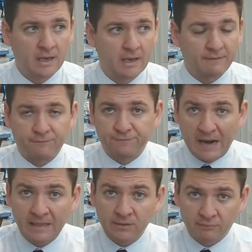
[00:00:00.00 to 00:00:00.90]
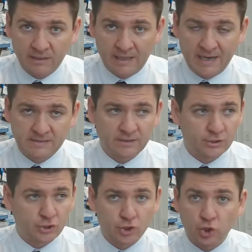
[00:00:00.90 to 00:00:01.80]
have finally realized that
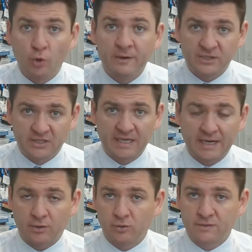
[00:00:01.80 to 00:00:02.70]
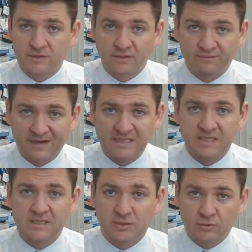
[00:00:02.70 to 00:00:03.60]
there's so much data across their
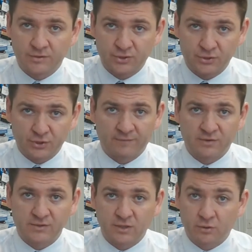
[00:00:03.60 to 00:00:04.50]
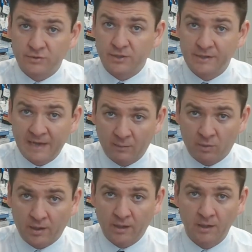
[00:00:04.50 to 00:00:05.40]
devices, across their servers, across their
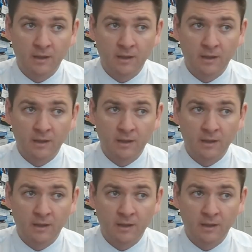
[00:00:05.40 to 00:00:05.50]
network,